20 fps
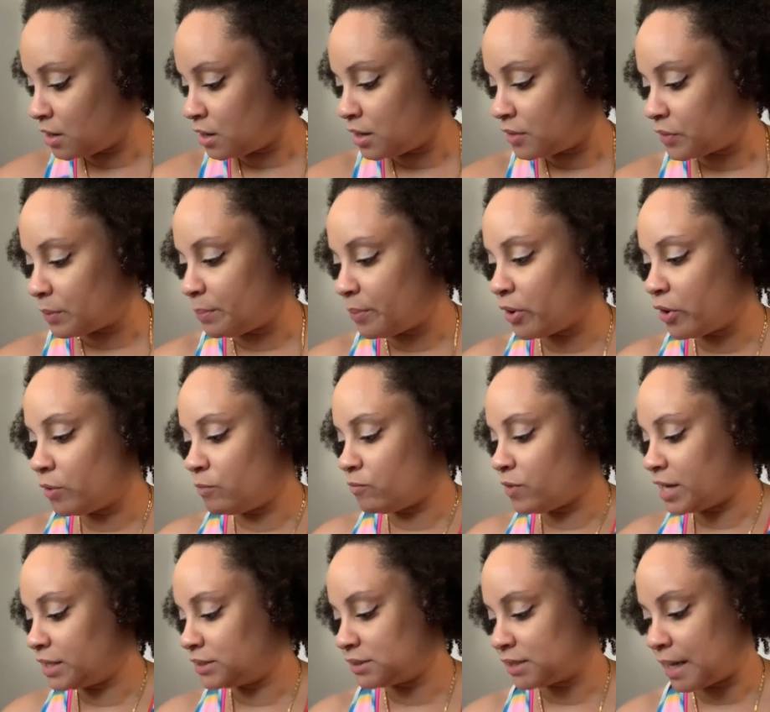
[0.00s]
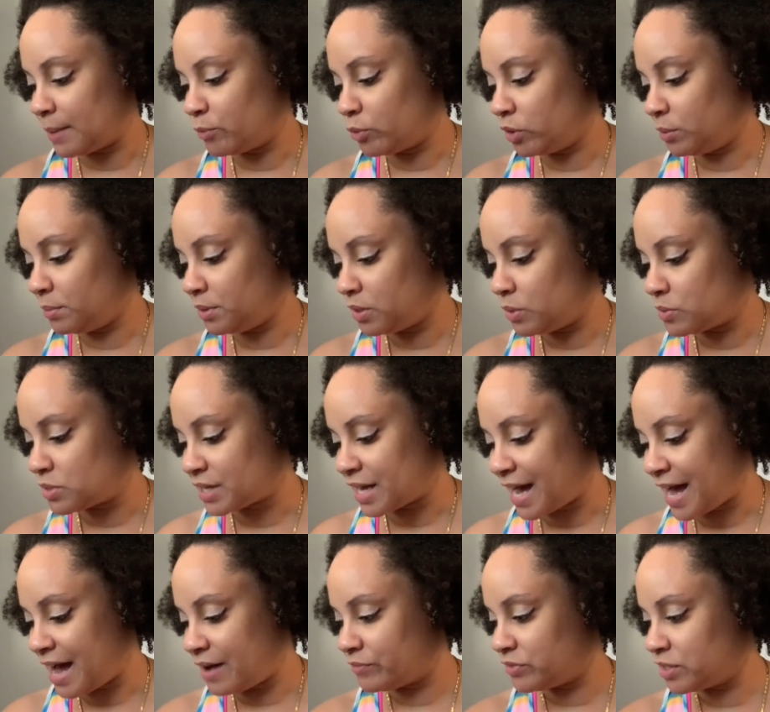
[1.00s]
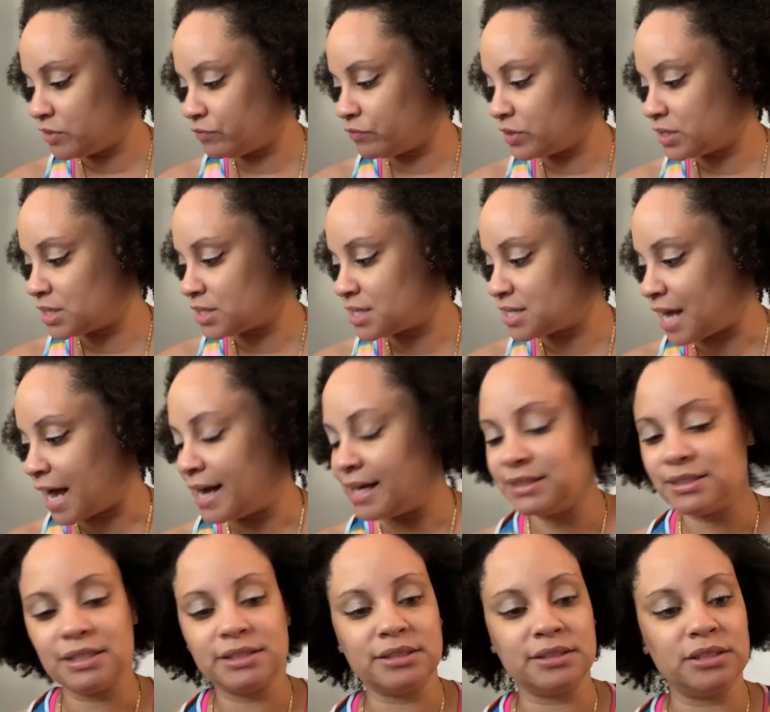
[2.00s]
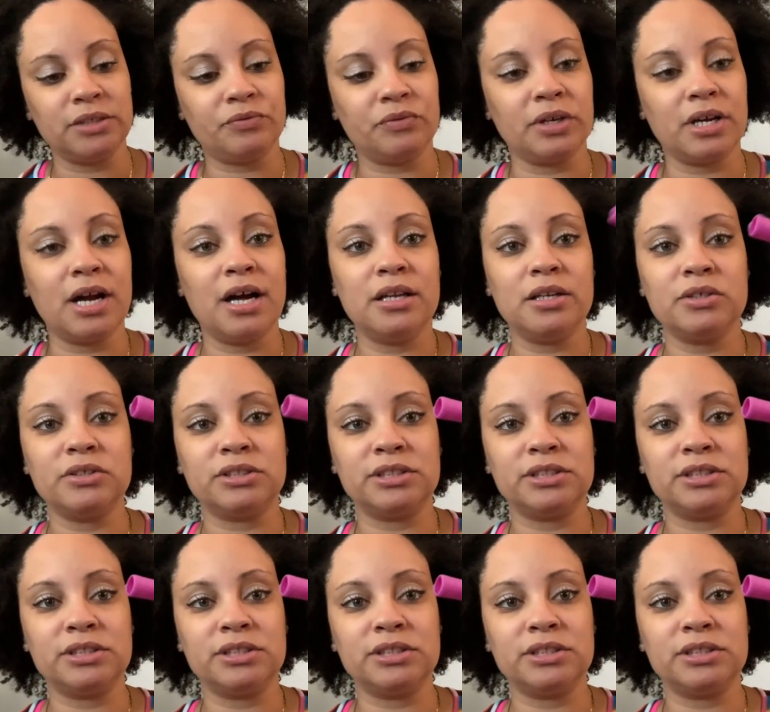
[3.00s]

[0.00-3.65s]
The perm rods that I'm going to be using, I have different sizes and different colors.